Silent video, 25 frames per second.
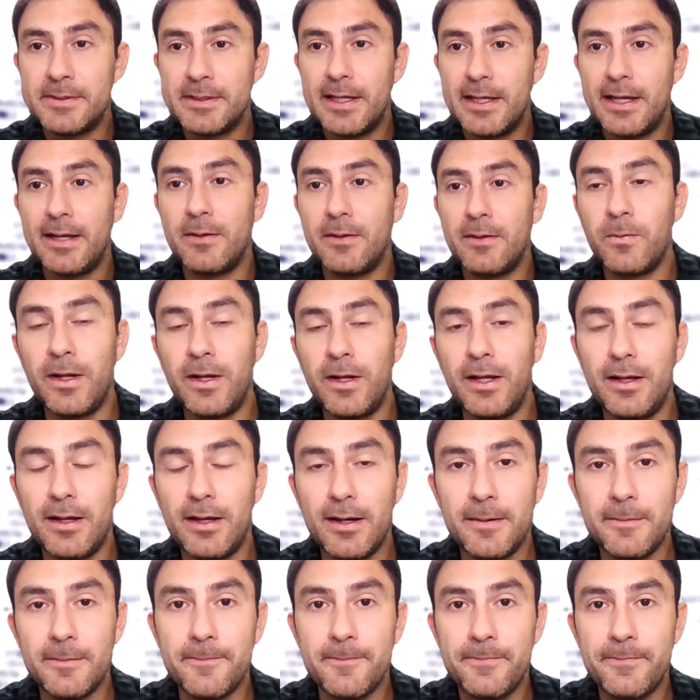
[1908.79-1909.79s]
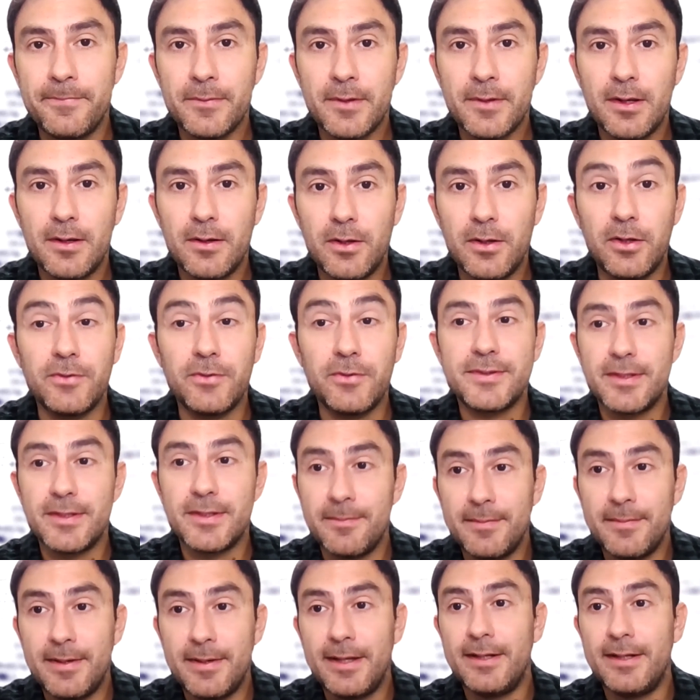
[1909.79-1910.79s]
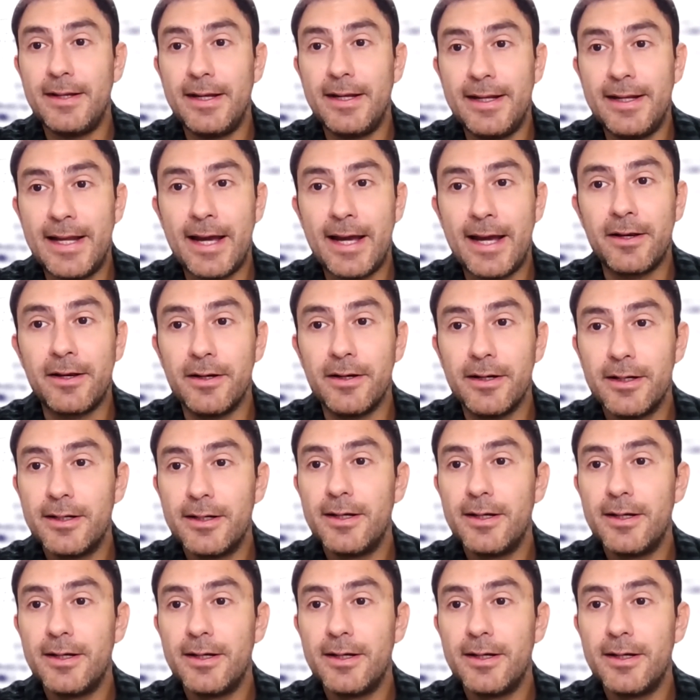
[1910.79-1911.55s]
and we use them in Anger.